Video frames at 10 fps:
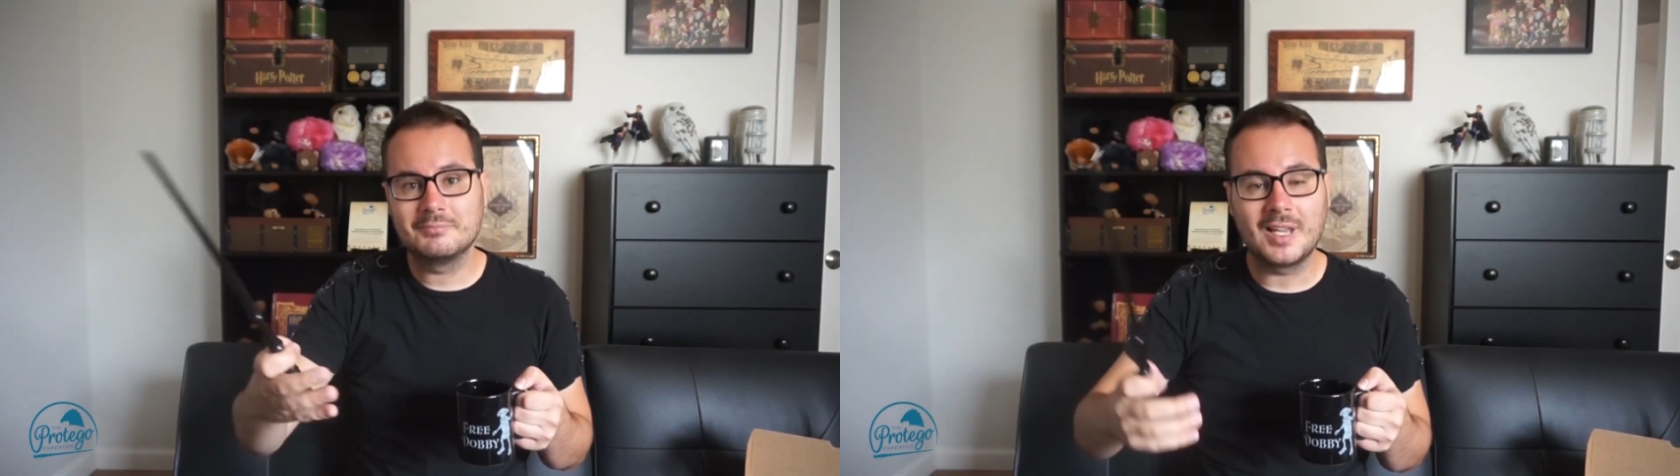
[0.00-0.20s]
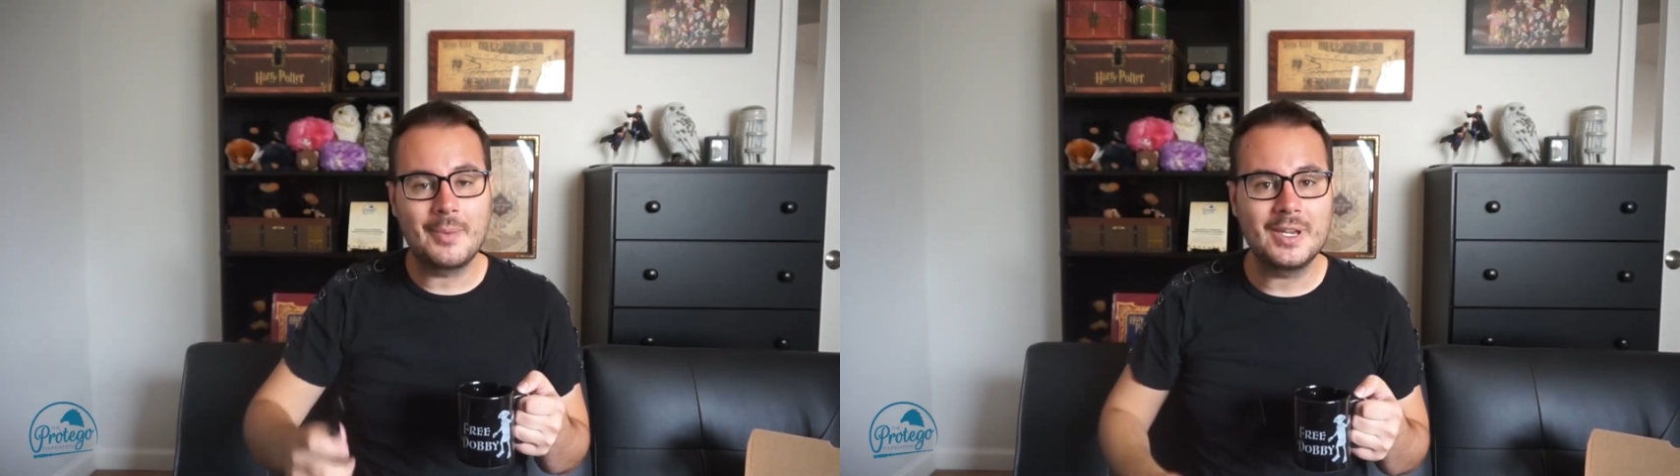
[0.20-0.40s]

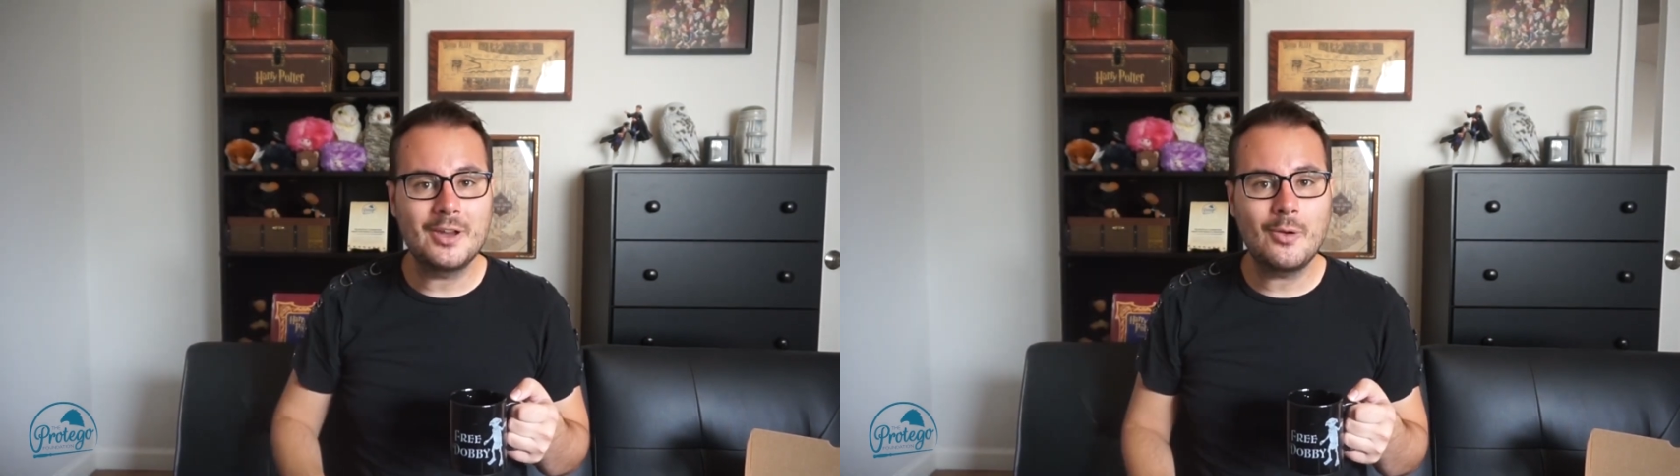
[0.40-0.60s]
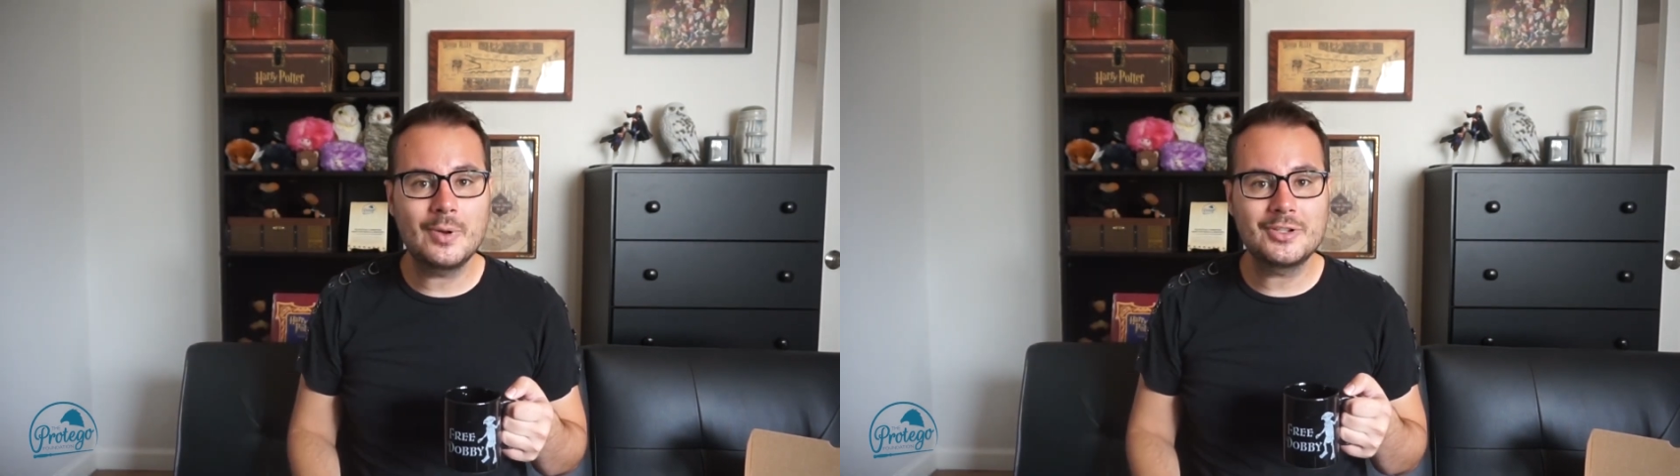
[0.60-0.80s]
let me
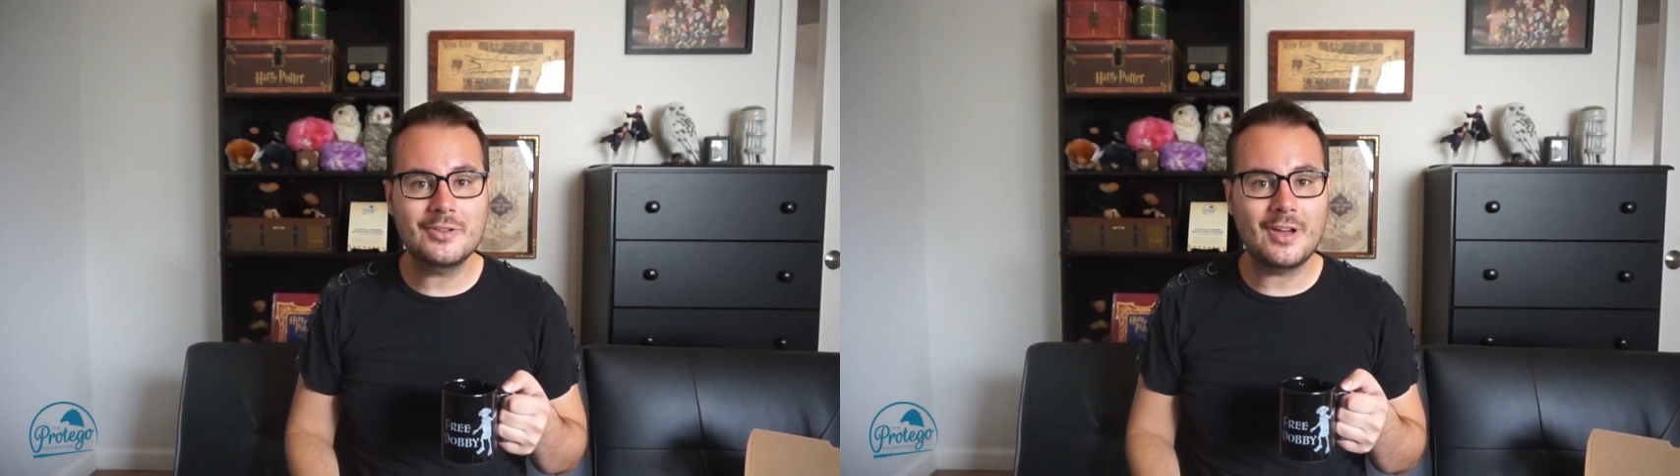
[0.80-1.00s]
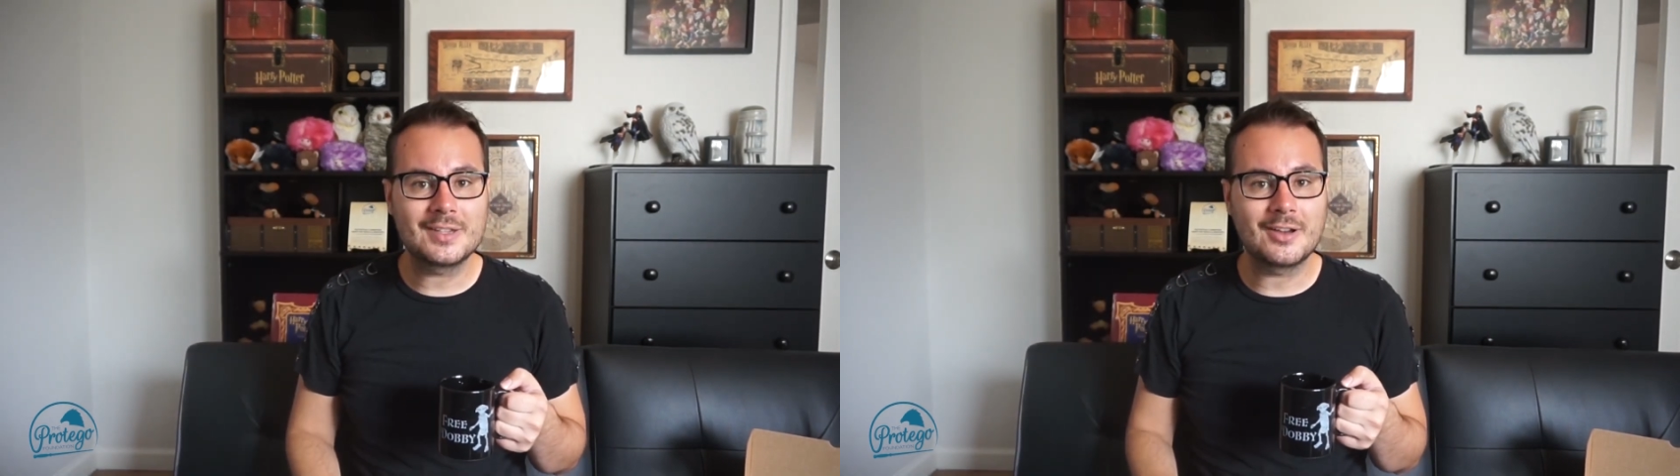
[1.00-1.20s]
know what
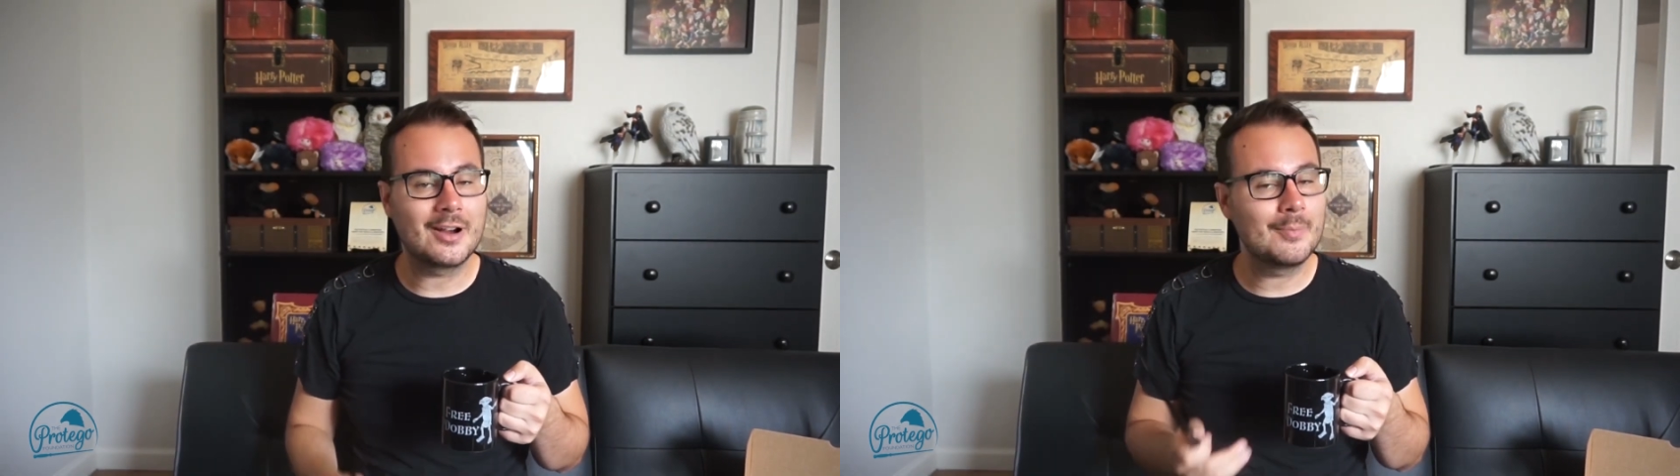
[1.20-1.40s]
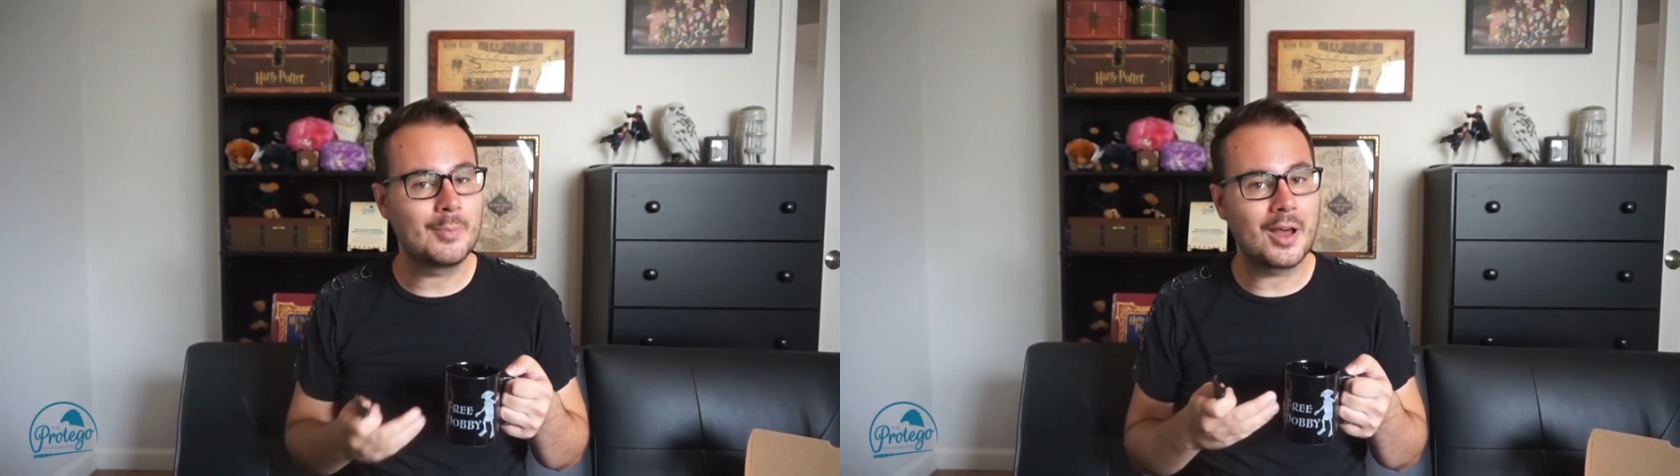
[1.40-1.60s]
your thoughts
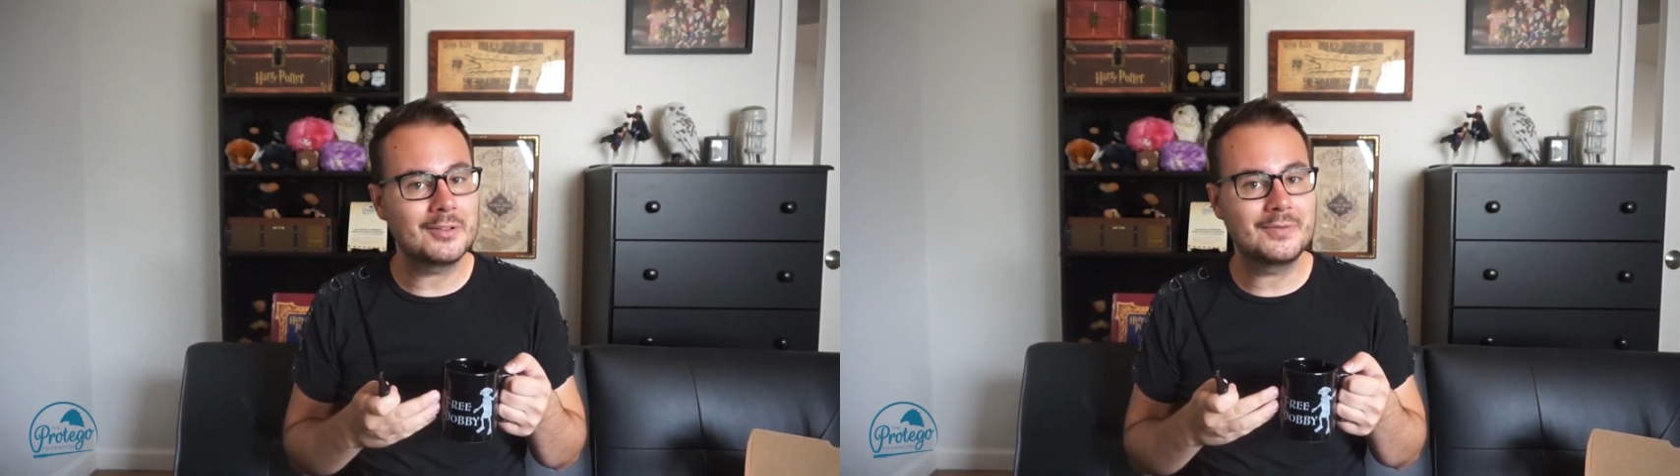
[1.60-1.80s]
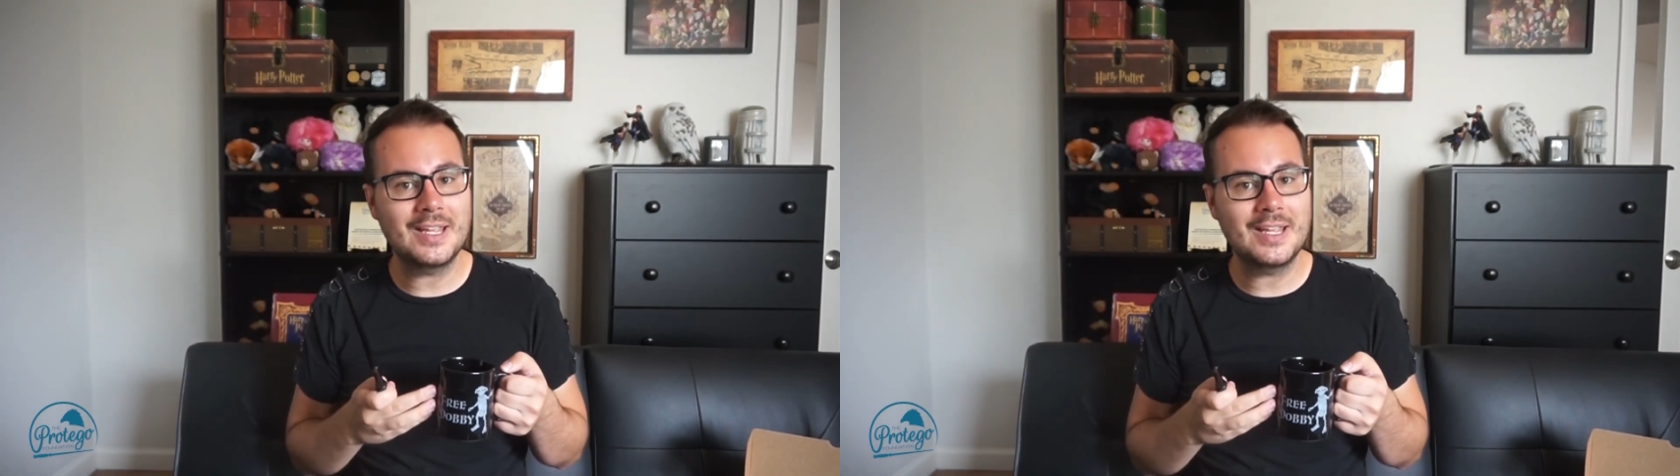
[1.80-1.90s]
are on bottled